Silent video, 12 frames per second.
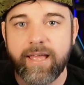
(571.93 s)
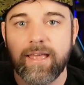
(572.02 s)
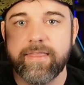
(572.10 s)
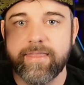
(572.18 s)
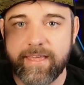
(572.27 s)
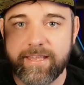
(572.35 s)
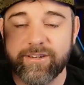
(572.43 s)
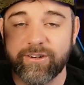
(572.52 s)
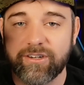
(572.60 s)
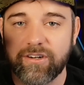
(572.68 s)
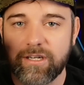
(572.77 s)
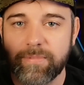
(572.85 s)
then you're
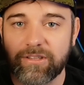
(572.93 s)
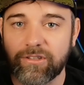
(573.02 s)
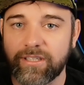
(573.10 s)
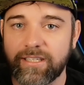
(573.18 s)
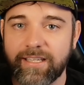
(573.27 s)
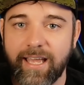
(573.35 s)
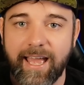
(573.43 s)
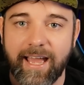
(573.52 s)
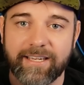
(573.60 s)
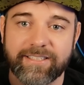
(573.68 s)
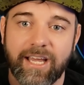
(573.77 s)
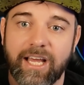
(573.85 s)
going to be looking
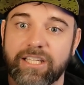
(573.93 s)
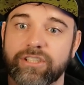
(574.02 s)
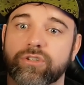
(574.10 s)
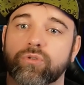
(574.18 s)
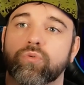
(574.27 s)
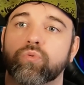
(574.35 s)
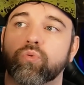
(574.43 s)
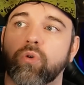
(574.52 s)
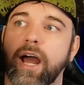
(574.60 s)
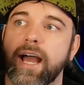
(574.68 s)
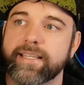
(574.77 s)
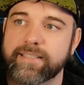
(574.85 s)
at
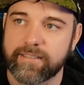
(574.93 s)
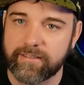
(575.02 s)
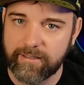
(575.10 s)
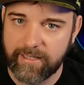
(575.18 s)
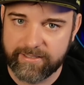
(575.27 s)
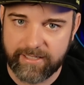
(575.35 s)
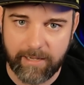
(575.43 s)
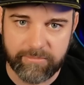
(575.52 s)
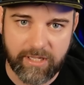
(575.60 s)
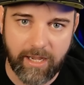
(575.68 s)
drastically less times.